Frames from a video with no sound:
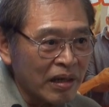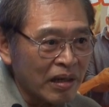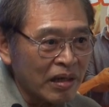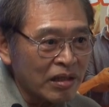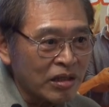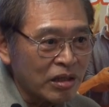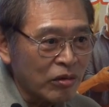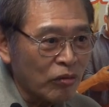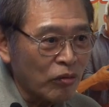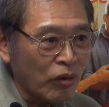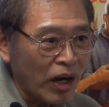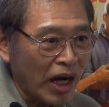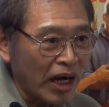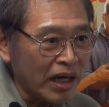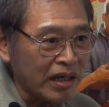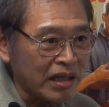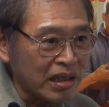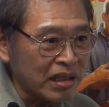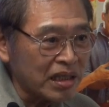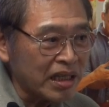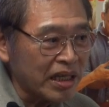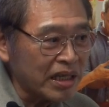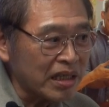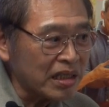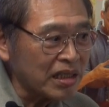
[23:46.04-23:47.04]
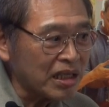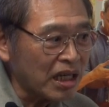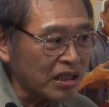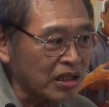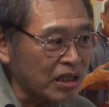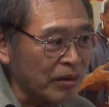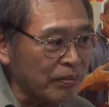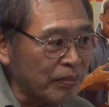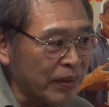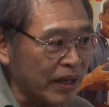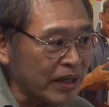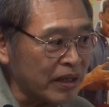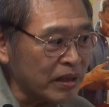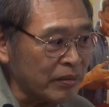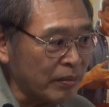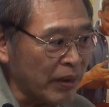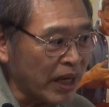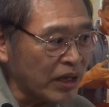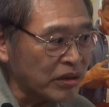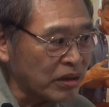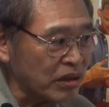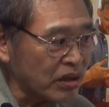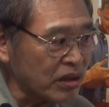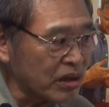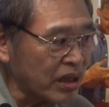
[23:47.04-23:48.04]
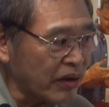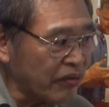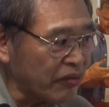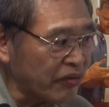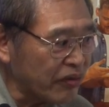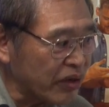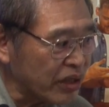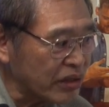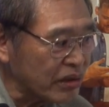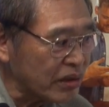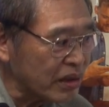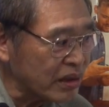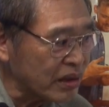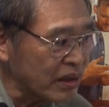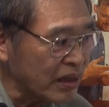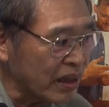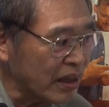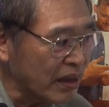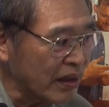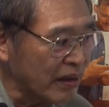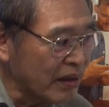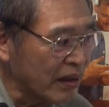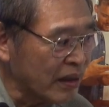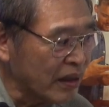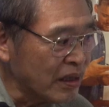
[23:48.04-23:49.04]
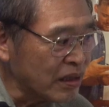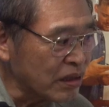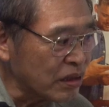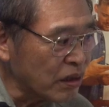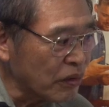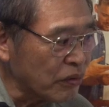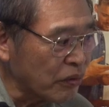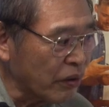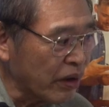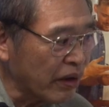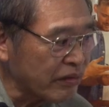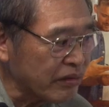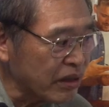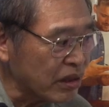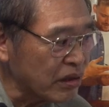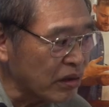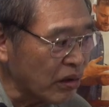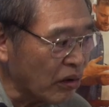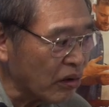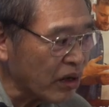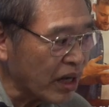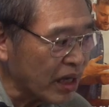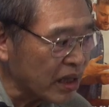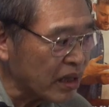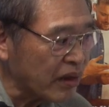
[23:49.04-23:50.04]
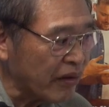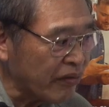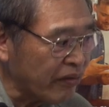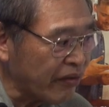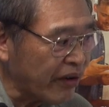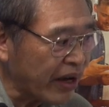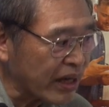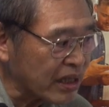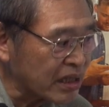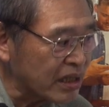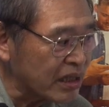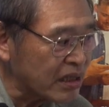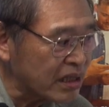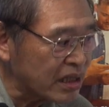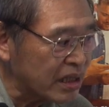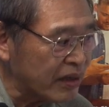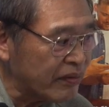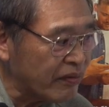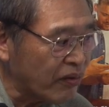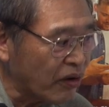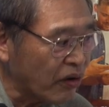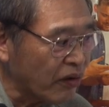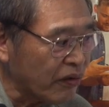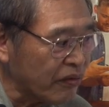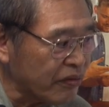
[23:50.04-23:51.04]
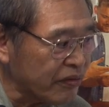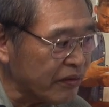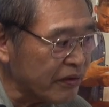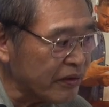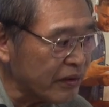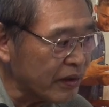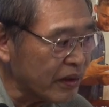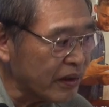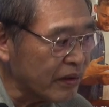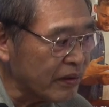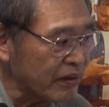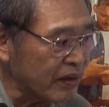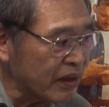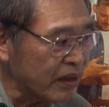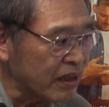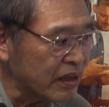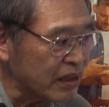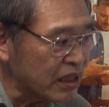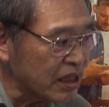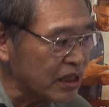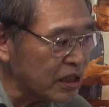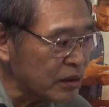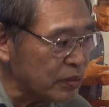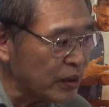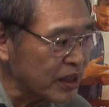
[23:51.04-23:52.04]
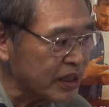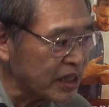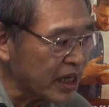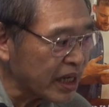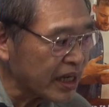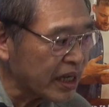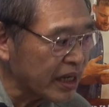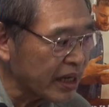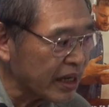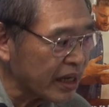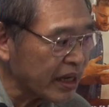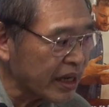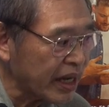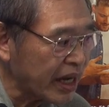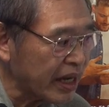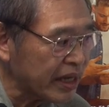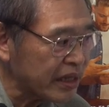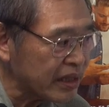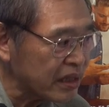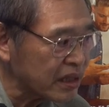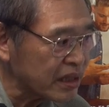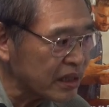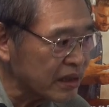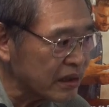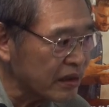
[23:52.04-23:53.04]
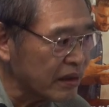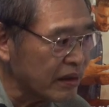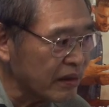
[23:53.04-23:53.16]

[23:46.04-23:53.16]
So why is there such a big major difference? So we have to look at the factors involved in this particular case.